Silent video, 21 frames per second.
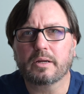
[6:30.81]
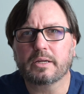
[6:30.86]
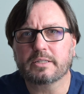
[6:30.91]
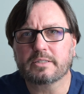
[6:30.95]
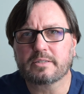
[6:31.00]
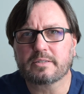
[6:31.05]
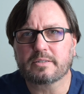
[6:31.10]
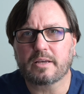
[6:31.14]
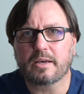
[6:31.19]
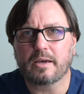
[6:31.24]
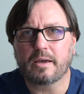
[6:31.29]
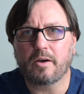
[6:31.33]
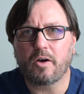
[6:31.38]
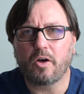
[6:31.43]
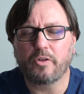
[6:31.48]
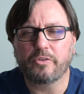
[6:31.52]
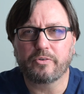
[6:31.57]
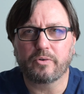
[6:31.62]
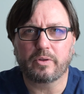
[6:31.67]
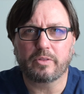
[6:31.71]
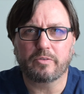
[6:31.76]
It's
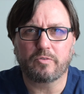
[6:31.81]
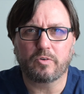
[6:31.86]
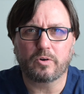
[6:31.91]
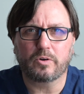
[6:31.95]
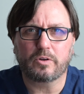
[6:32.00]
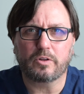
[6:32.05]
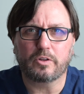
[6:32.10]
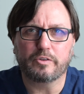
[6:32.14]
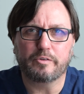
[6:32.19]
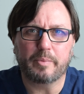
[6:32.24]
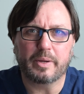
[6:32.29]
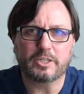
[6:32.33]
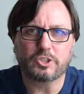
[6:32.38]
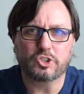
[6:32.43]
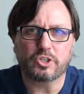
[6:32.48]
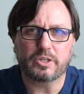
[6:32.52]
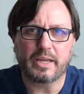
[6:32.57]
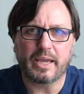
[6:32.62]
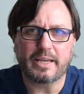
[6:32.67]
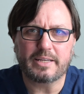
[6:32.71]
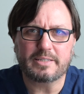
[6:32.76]
Altering the Vertical
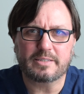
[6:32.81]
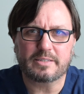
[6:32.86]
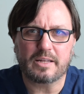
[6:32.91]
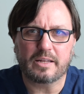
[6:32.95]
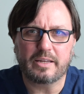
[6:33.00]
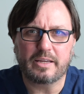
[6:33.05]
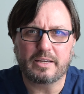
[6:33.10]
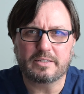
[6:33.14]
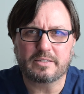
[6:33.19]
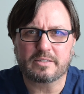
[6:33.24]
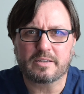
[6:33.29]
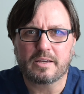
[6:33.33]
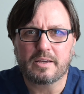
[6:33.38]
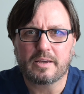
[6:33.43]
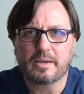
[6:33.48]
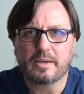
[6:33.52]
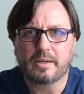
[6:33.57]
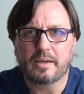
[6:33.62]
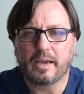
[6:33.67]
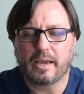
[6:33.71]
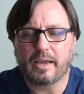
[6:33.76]
Dimension Case Studies,
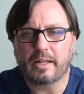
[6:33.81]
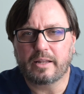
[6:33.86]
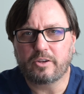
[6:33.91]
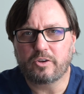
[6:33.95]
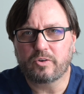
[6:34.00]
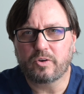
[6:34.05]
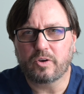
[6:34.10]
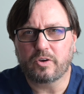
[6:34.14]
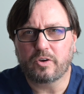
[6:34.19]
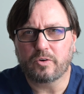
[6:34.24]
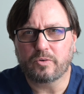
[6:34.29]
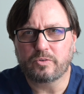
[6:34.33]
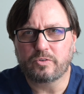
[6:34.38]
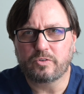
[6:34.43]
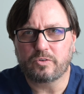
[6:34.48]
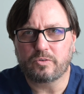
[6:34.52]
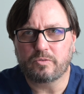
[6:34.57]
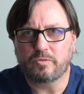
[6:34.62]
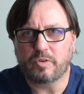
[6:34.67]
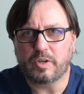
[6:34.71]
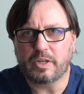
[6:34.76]
and you could go
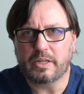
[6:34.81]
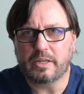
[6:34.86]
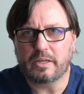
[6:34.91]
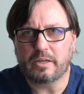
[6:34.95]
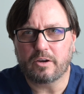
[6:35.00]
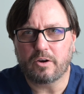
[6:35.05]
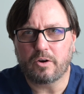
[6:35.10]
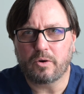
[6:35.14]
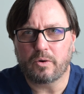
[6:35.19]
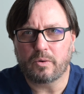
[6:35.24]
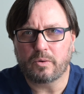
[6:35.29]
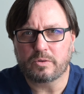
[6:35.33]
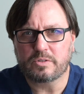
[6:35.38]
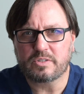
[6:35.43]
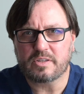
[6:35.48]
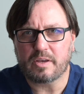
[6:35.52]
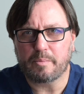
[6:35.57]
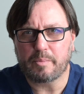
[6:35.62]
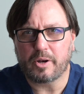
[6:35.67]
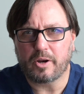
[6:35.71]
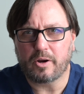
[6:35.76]
to
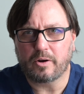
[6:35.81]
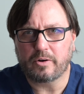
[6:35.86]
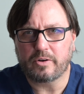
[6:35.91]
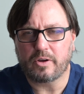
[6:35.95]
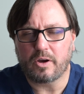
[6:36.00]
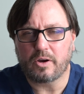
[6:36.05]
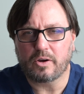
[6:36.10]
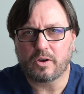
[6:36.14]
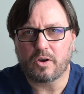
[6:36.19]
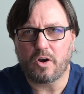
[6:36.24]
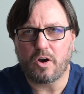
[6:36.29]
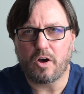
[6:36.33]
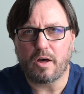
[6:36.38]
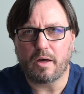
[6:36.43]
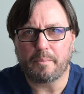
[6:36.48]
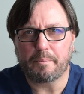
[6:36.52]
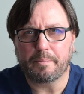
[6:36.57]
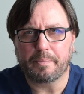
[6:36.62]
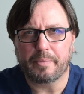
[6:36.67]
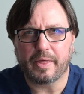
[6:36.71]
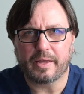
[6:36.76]
vdoseminar.com.